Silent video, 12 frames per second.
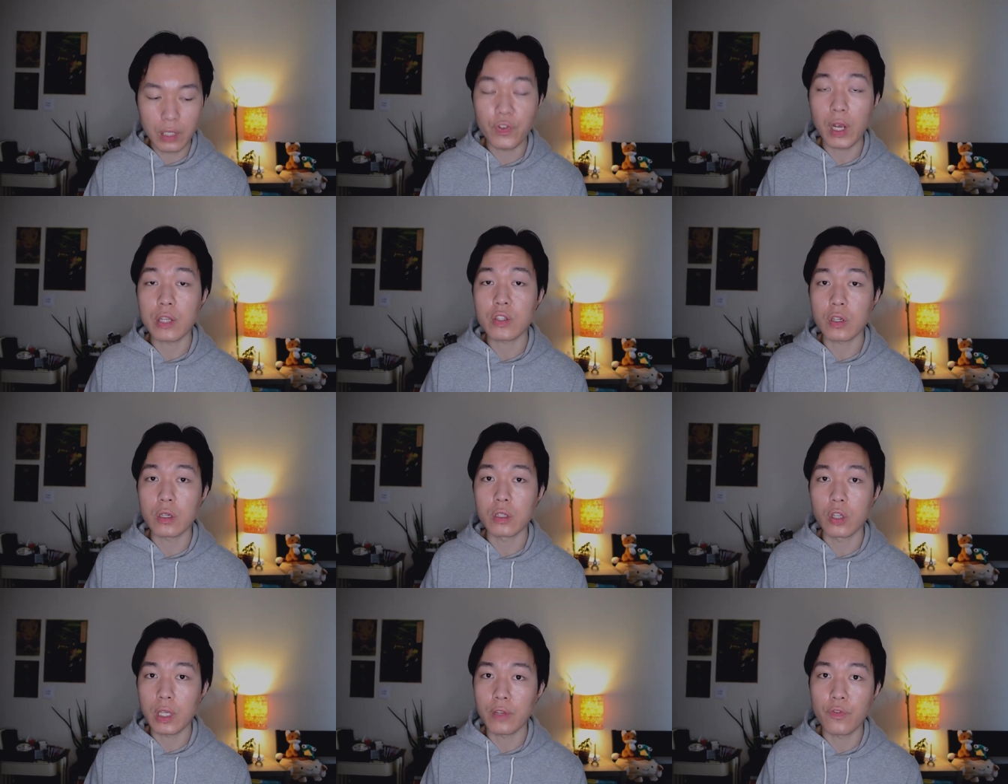If you guys are
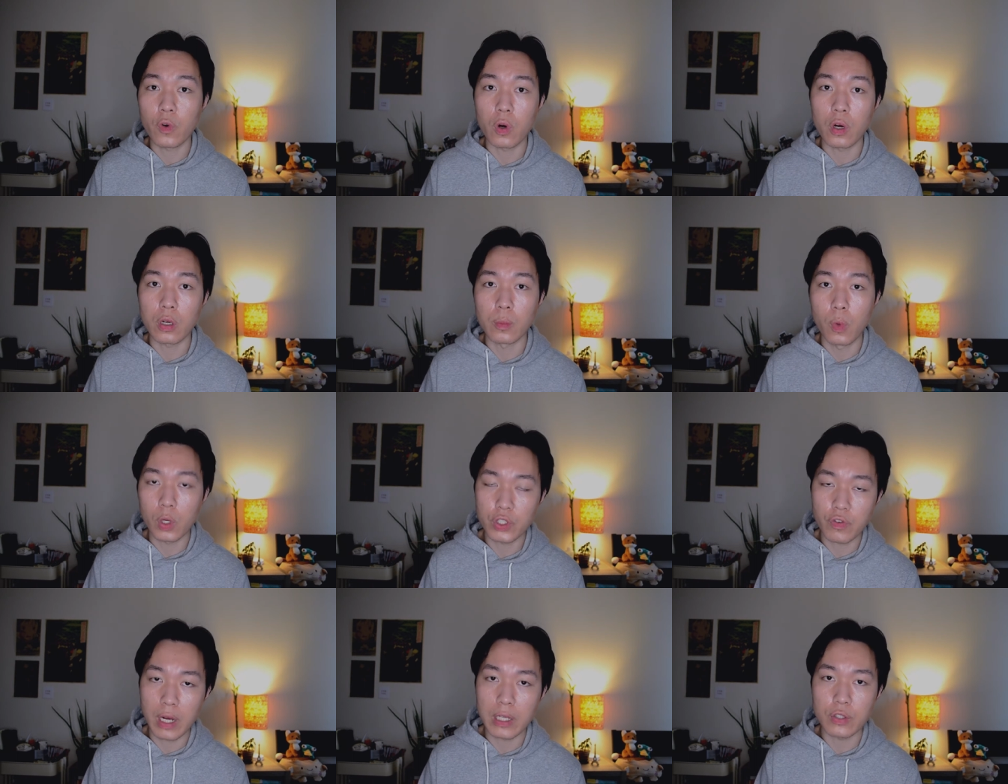looking for
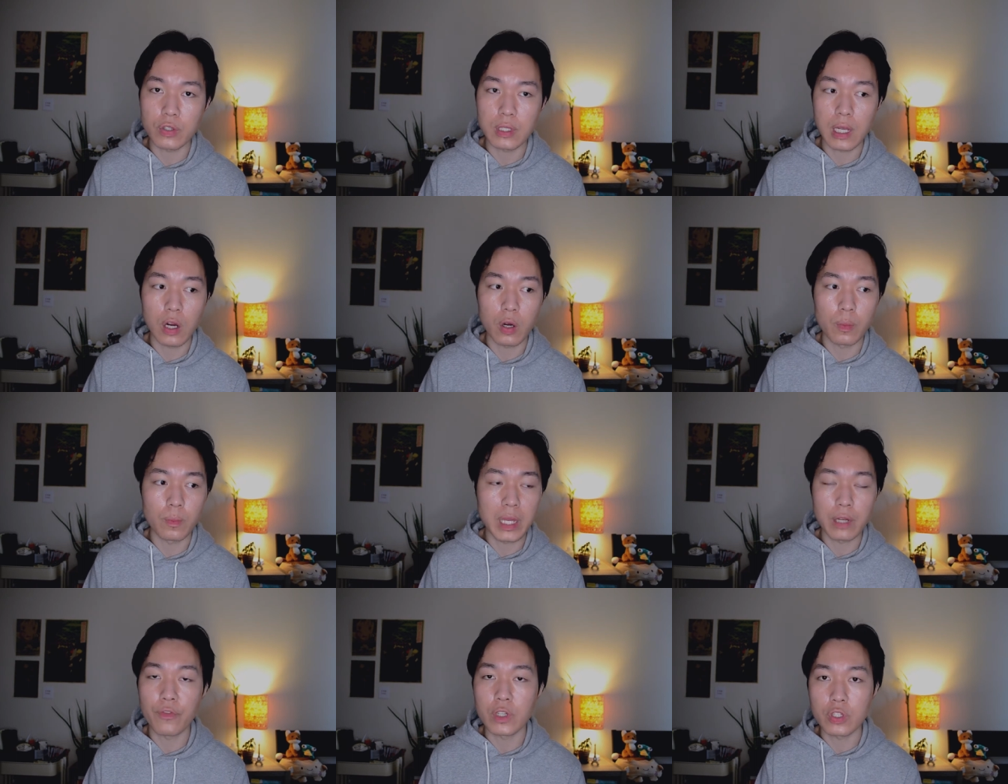moisturizers that are
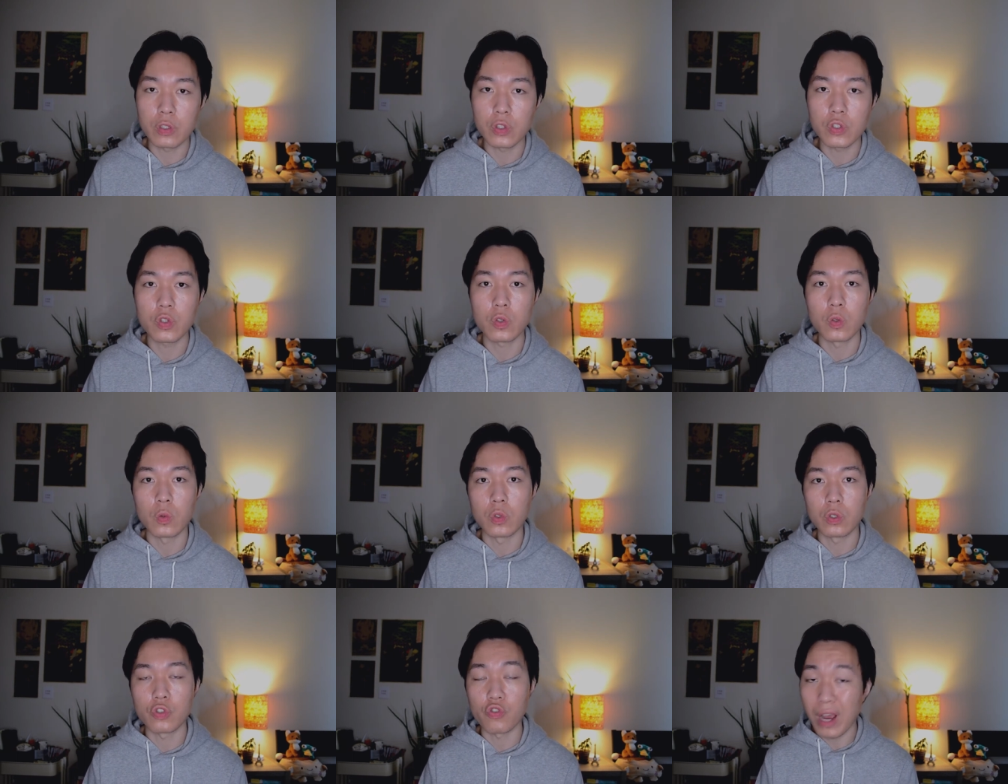beneficial
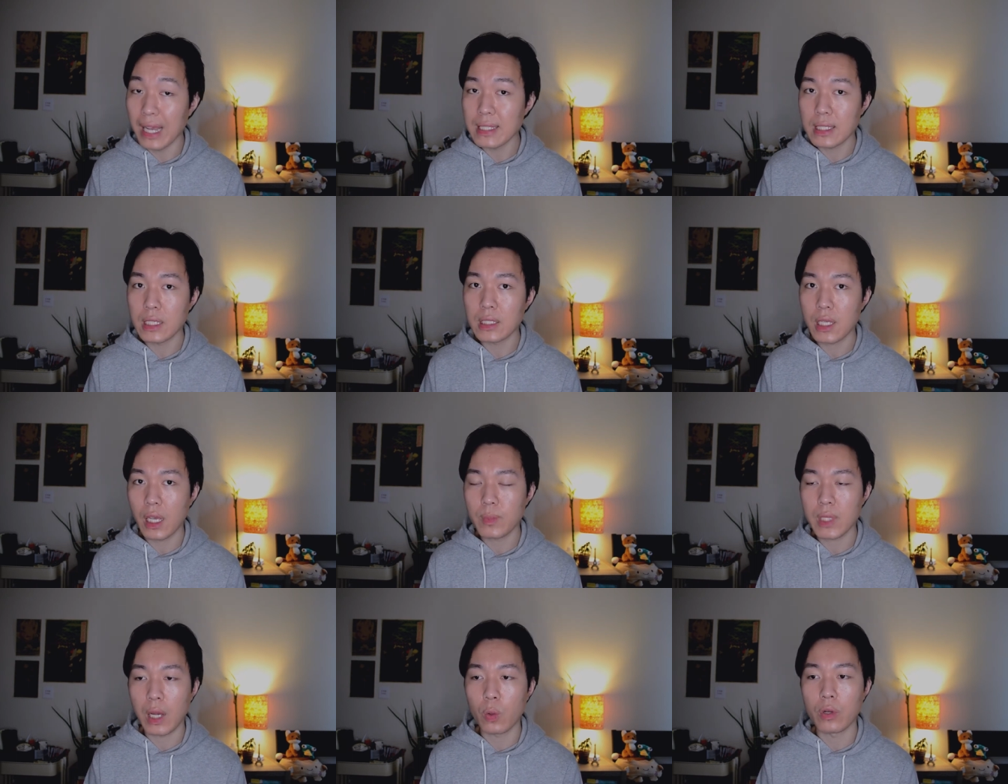to dry skin
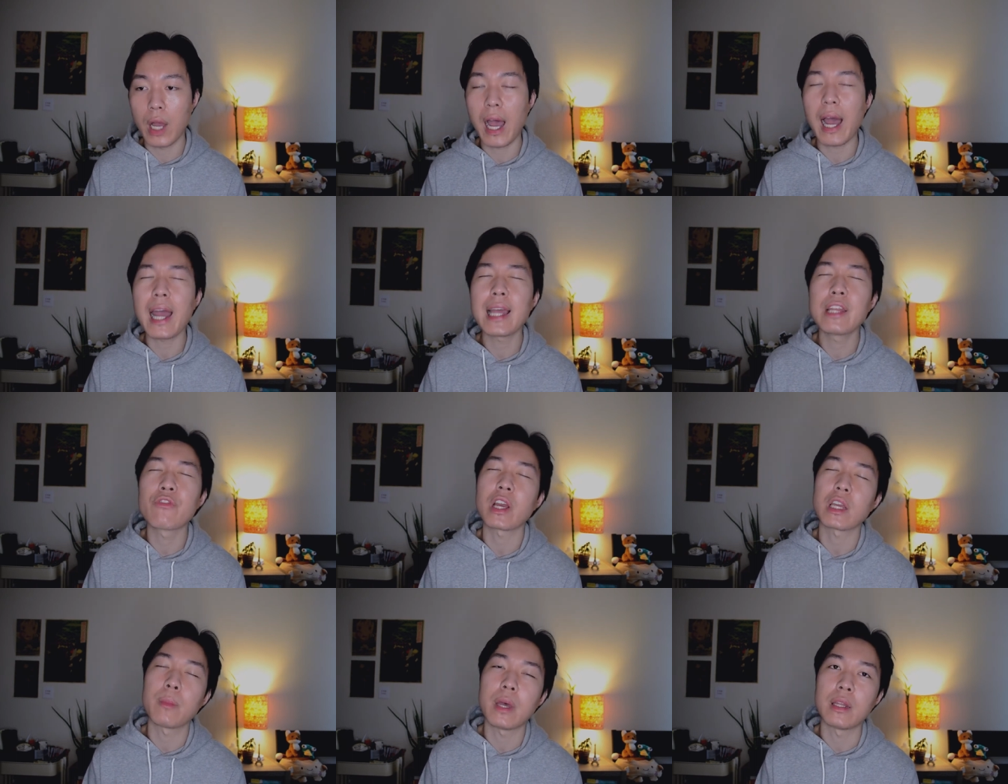types, I would highly
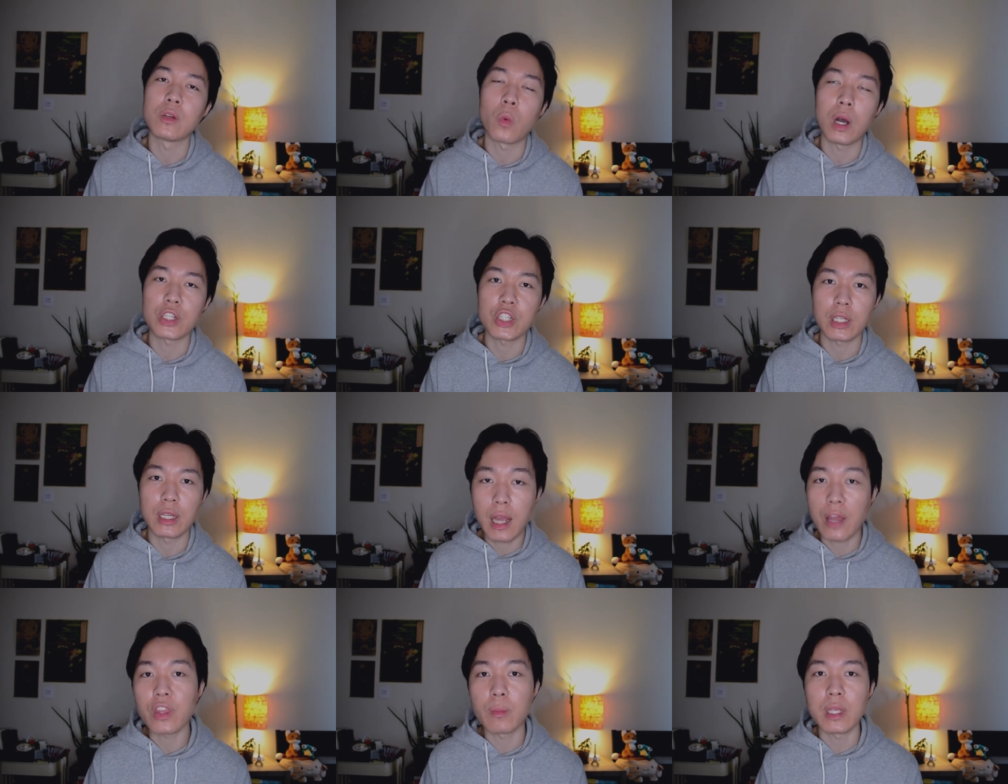recommend watching
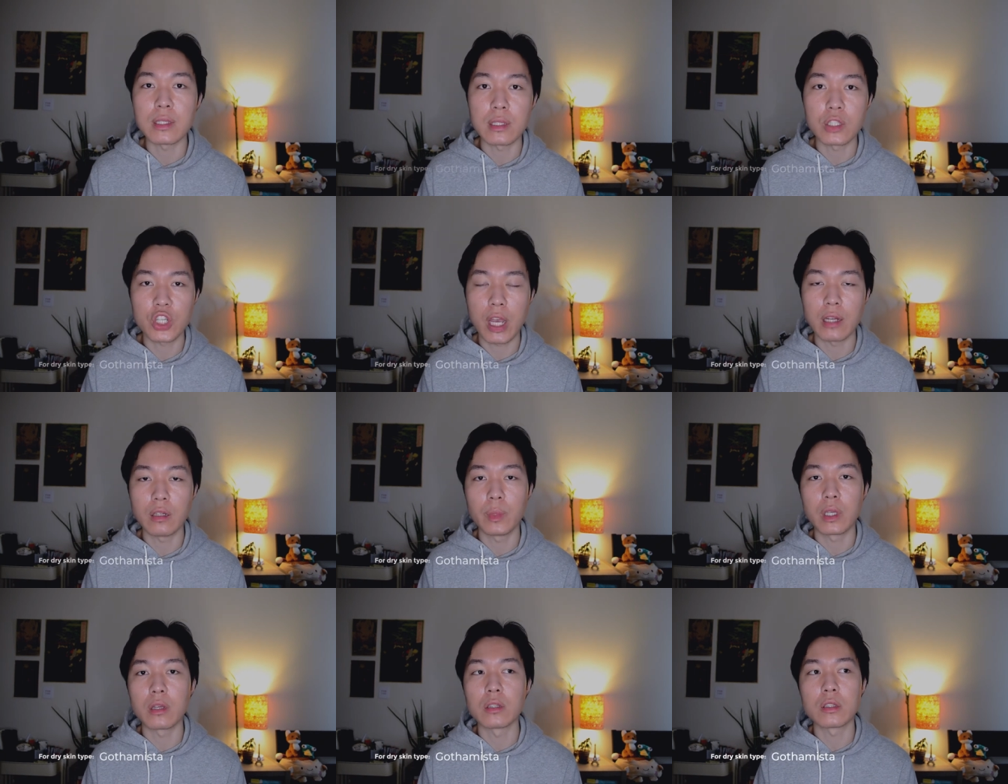Gothamista's channel
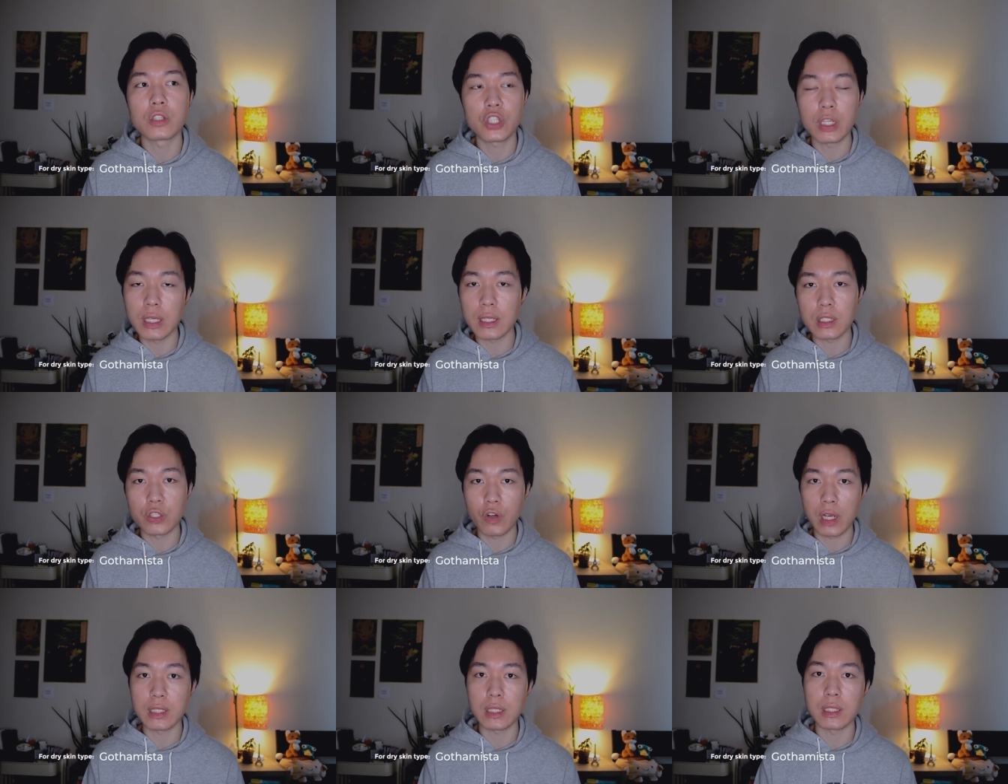because she is a
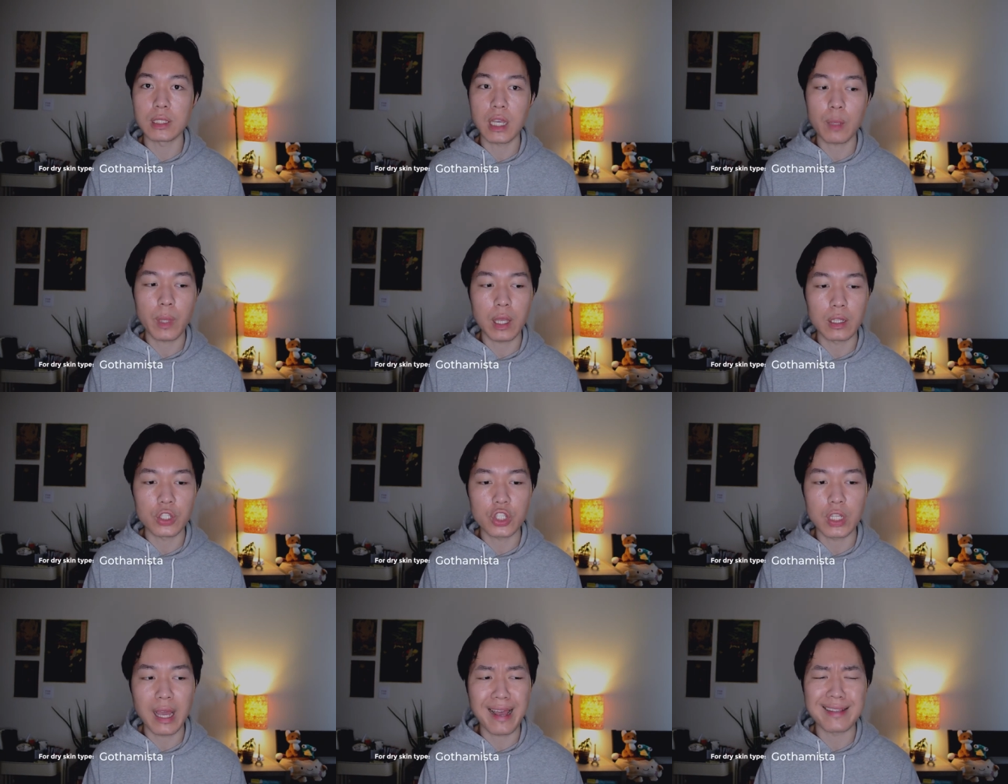dry skin type and
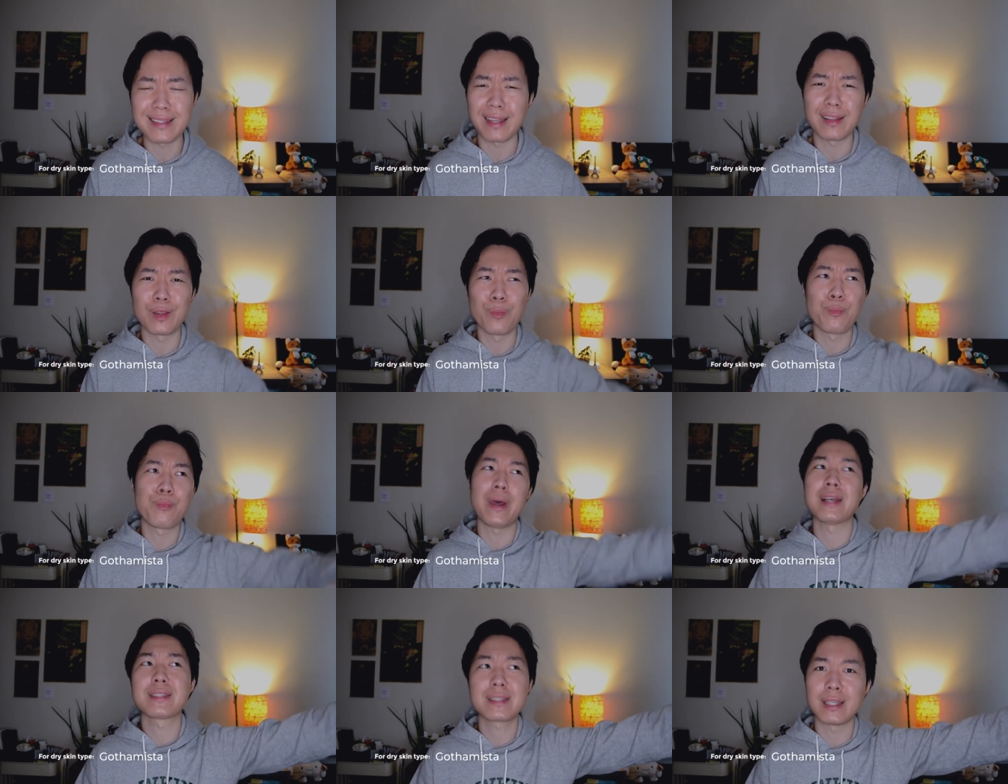she has like the
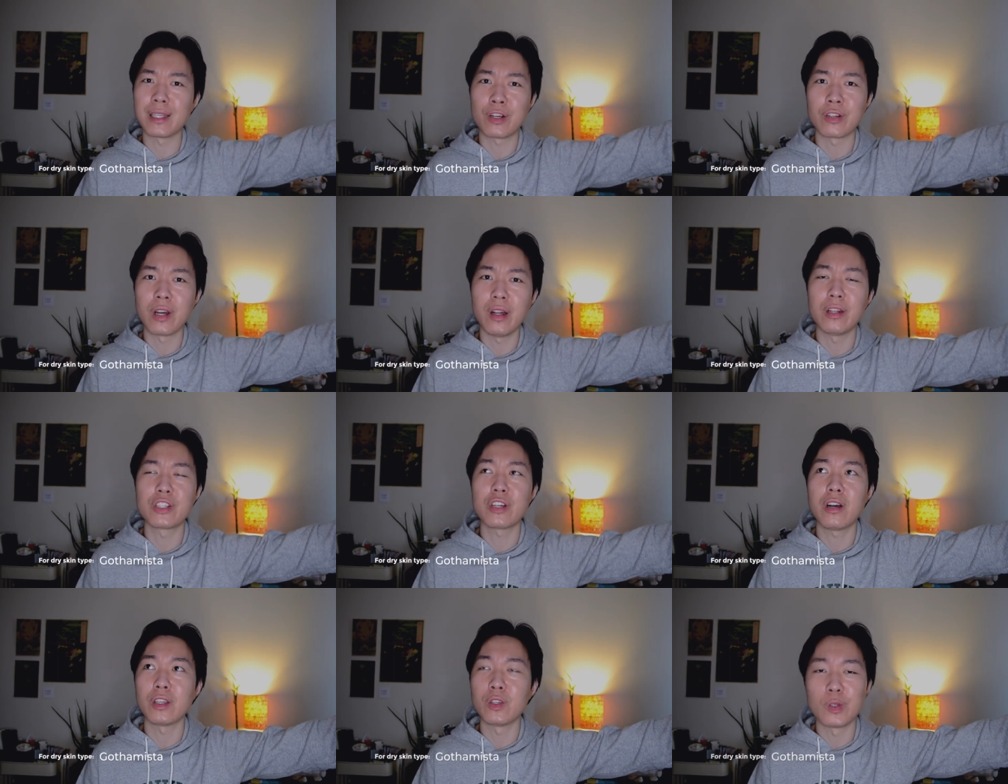best skincare knowledge
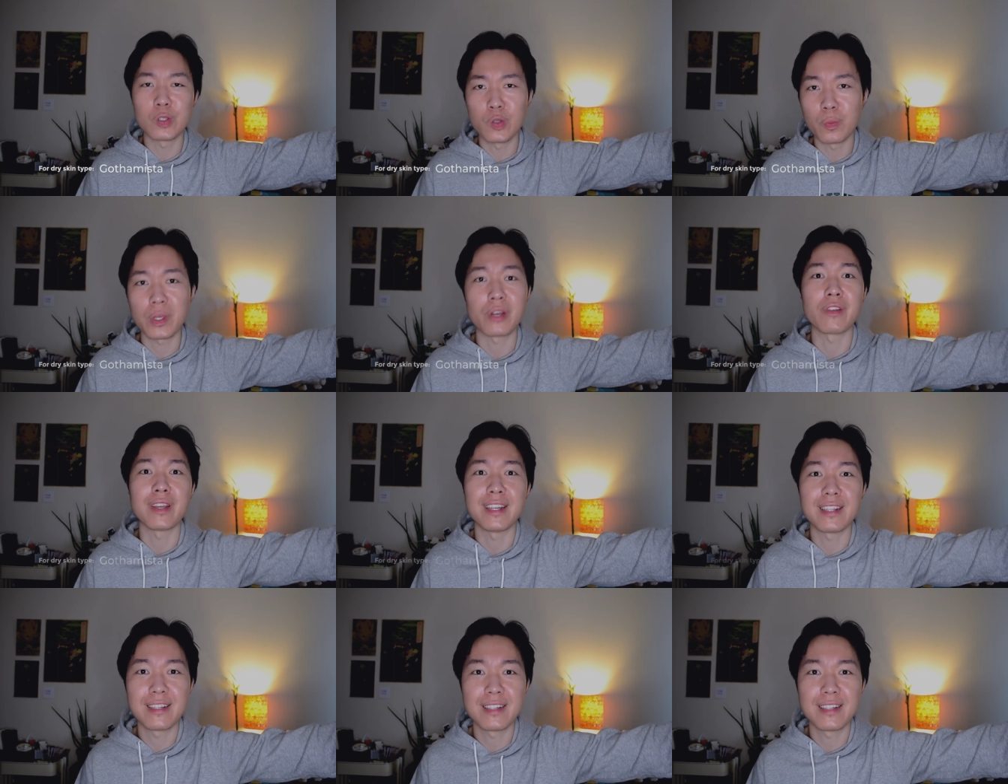on YouTube, period.